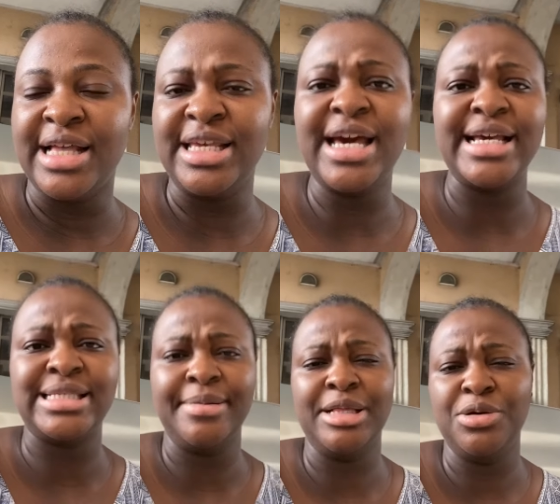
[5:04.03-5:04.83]
think I
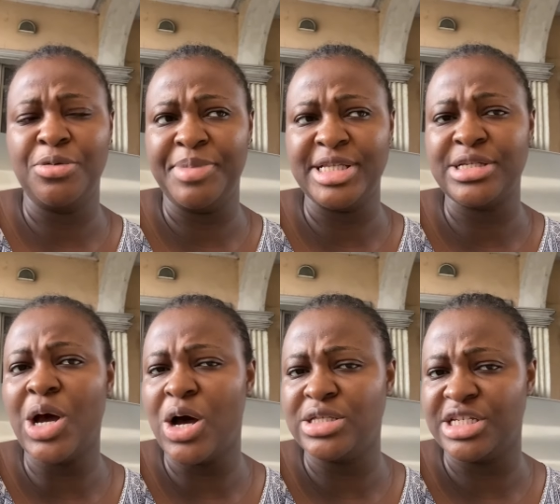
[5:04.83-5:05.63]
slept a little bit
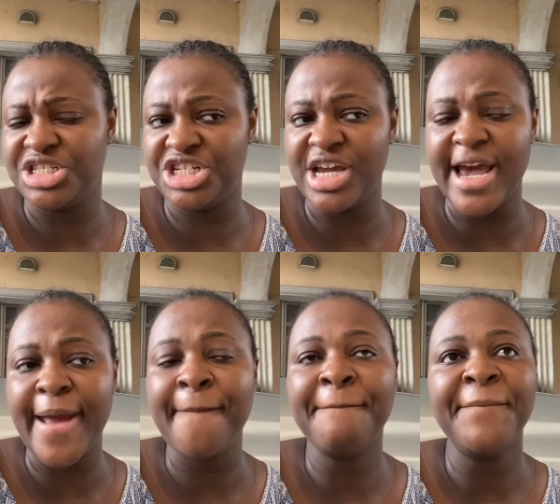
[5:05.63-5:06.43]
on the
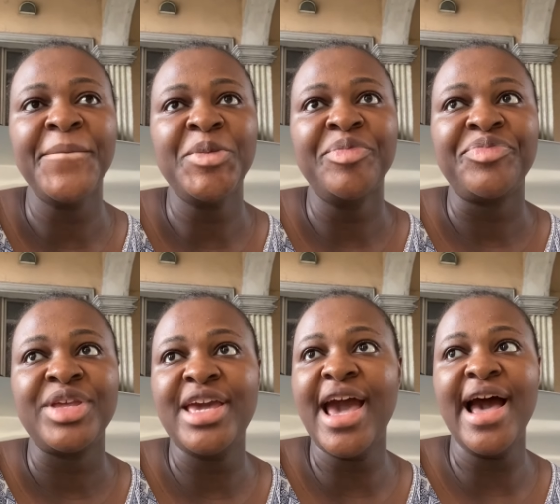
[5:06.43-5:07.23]
chair
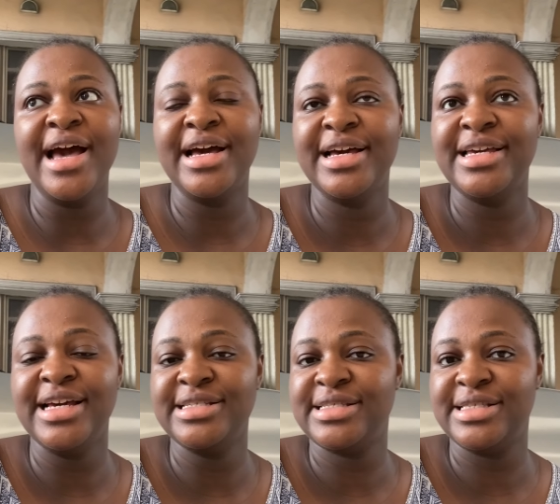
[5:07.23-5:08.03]
yeah
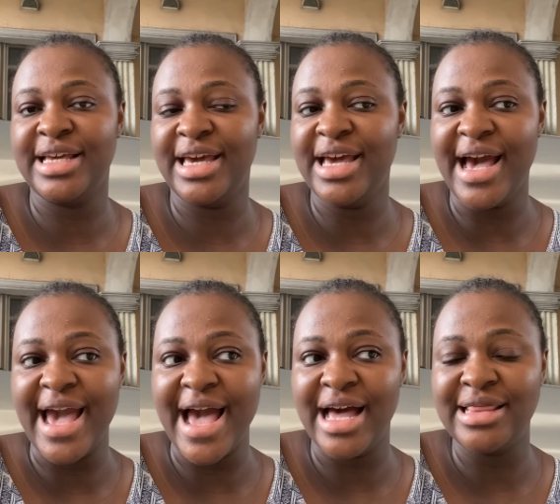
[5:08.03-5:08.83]
yesterday I
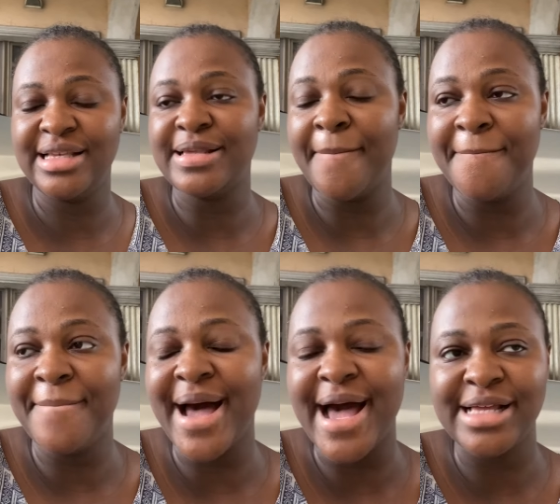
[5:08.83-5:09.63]
had this
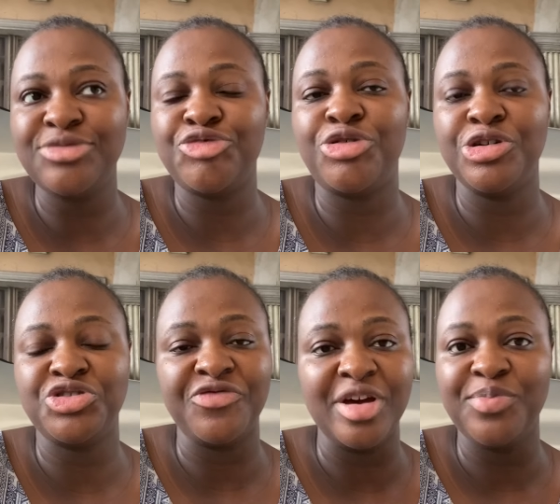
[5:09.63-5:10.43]
mad rush
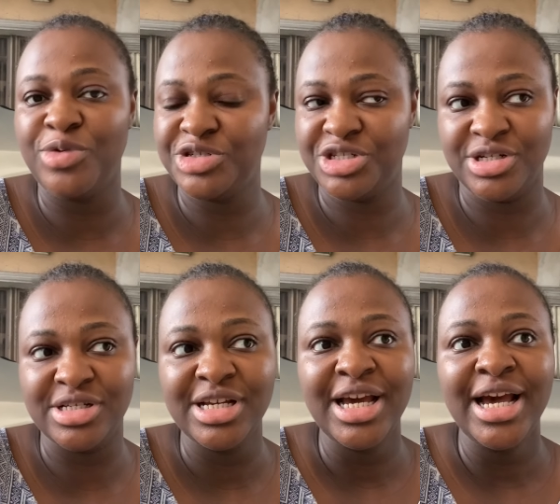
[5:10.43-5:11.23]
of
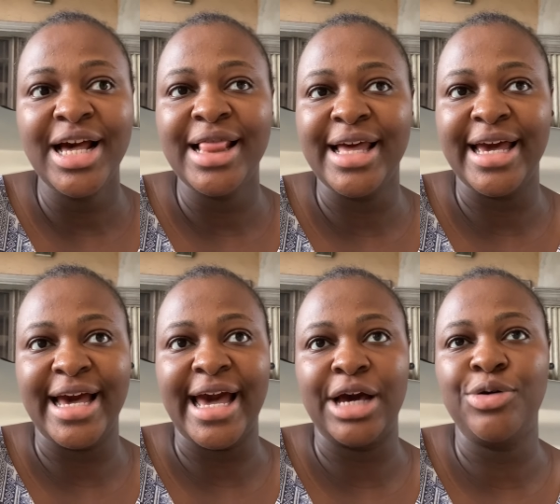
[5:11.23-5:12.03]
emotion like
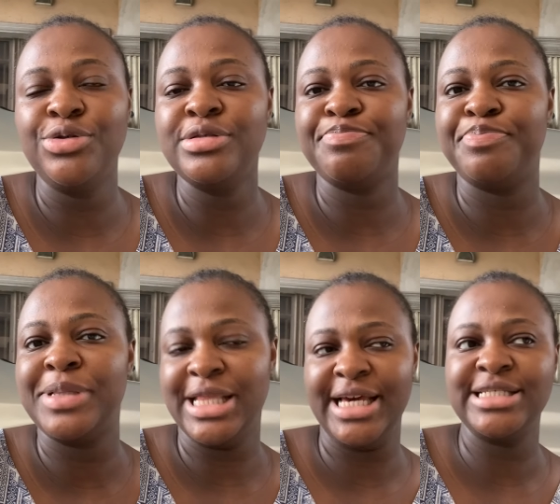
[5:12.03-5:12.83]
I couldn't
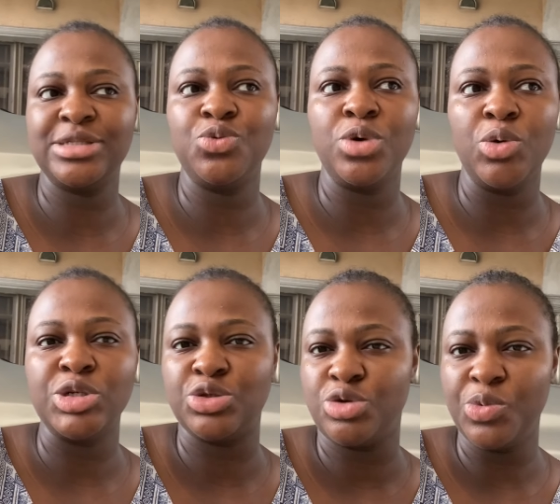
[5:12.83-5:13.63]
place what
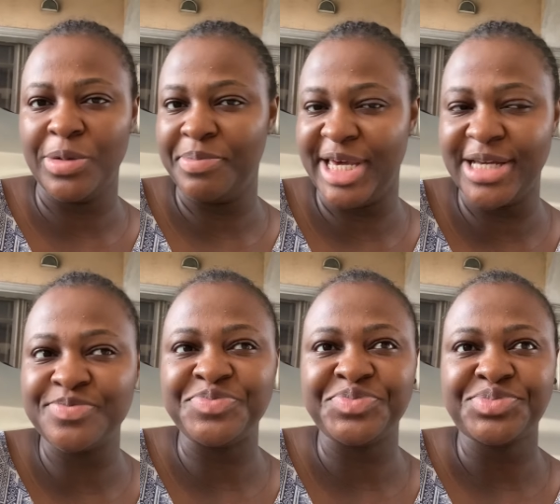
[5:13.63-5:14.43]
was wrong with
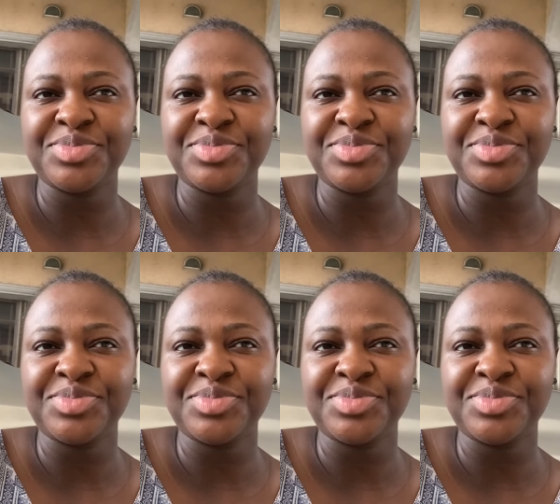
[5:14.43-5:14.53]
me